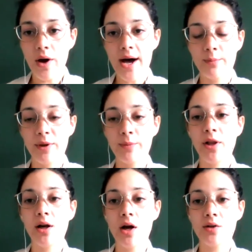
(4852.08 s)
uh, people
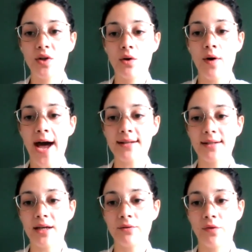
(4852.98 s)
are also
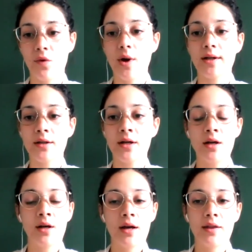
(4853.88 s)
asking for
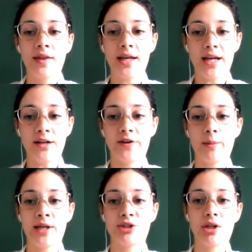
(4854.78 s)
the
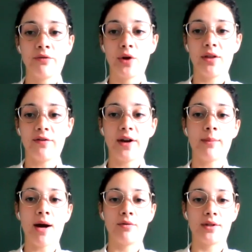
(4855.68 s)
information for the
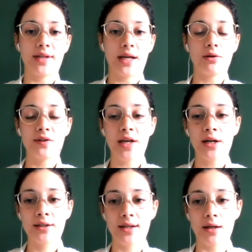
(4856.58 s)
Fairmount Recycle
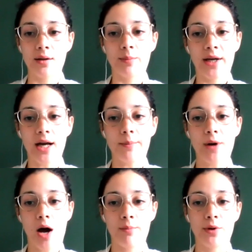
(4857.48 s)
Center to pick up
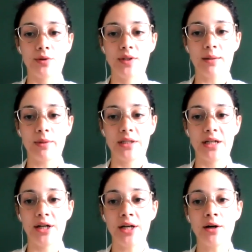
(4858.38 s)
compost and
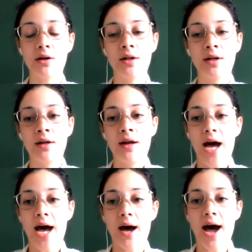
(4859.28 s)
material.
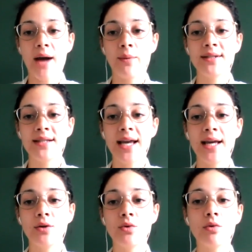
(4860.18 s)
Uh, I would
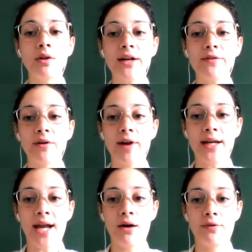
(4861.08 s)
say Google it for
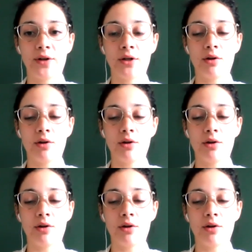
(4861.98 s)
right now if you're